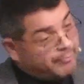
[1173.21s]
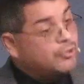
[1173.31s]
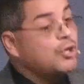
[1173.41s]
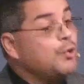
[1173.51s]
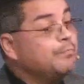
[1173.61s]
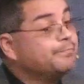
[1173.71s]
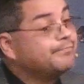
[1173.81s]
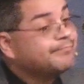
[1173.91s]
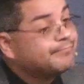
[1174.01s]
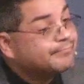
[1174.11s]
But people
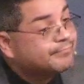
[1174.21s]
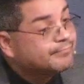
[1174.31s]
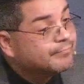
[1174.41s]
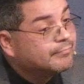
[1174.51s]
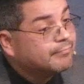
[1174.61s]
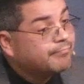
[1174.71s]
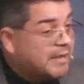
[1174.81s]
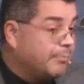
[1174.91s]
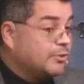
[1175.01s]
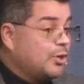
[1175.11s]
do.
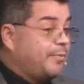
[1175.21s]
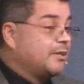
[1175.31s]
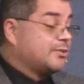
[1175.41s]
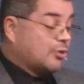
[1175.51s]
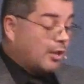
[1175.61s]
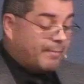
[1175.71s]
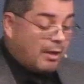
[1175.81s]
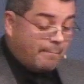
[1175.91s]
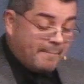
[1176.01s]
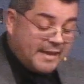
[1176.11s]
People do because it's
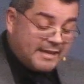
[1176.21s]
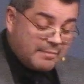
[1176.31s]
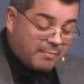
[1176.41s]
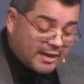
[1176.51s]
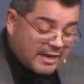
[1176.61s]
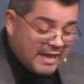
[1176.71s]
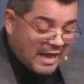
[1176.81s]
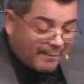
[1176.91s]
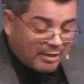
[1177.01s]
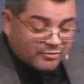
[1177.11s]
all about making
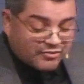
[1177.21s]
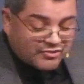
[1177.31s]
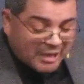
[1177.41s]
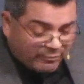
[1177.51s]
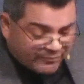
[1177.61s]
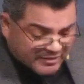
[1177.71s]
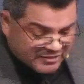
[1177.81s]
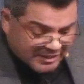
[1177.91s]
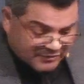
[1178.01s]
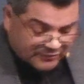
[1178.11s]
money, about
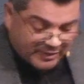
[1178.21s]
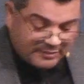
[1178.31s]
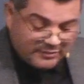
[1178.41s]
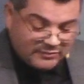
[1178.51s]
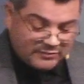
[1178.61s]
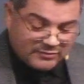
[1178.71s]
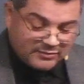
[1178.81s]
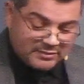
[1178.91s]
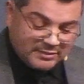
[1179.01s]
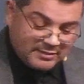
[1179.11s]
selfishness,
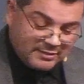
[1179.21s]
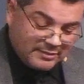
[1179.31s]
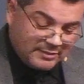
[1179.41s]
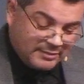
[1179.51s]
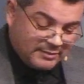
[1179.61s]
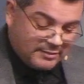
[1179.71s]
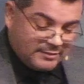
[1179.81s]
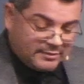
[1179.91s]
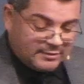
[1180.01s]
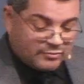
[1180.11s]
friends.
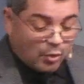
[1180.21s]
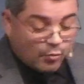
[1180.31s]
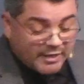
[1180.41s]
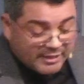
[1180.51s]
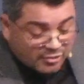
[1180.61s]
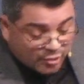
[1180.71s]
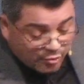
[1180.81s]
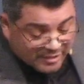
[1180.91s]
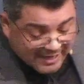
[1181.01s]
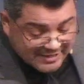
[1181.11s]
And so we need
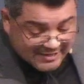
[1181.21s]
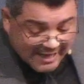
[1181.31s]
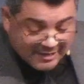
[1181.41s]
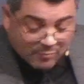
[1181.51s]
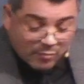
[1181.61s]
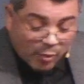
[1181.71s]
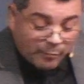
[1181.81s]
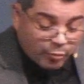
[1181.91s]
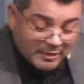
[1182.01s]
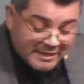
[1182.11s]
to do things
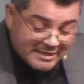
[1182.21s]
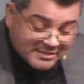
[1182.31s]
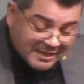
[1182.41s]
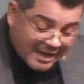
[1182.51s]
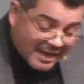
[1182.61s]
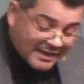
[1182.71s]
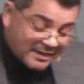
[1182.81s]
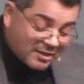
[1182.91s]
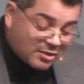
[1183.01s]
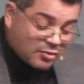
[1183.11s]
that will please
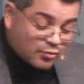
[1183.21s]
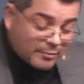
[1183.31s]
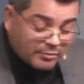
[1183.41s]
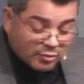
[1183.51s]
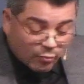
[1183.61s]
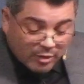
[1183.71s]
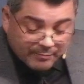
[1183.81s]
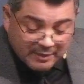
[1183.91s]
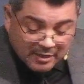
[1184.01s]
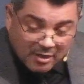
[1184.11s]
God and contribute to
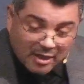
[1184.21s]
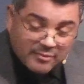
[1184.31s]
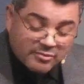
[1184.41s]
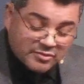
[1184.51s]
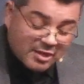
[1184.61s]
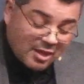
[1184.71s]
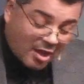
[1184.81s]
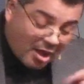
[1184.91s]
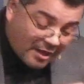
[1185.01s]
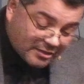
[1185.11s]
the well being of others
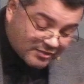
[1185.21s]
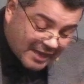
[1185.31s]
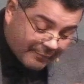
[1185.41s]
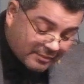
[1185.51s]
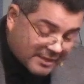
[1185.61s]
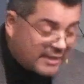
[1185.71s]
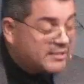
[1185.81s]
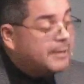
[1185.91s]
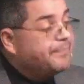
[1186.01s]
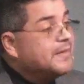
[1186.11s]
on the Sabbath day.